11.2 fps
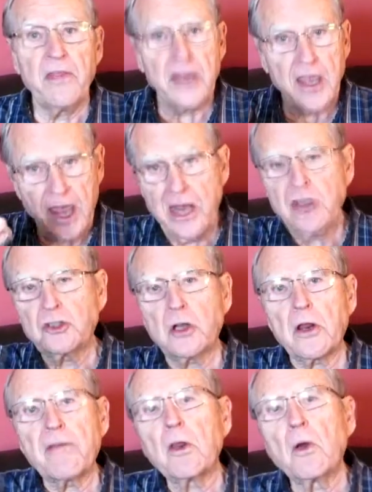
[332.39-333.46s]
the
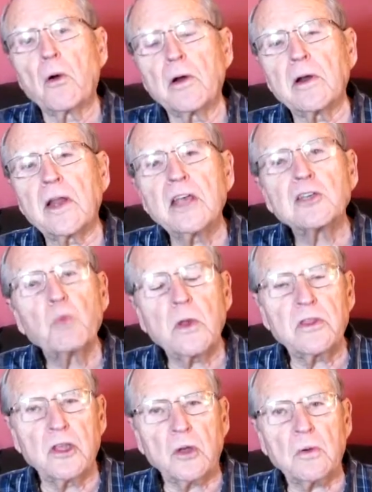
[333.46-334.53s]
angel of the Lord is
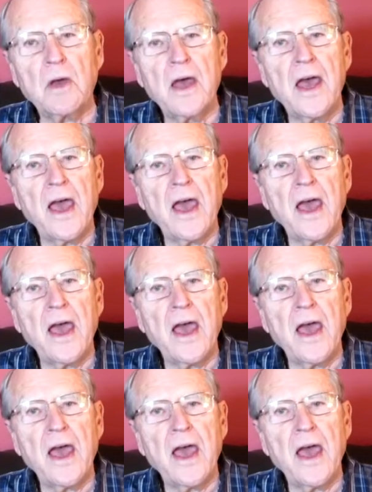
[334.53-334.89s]
with you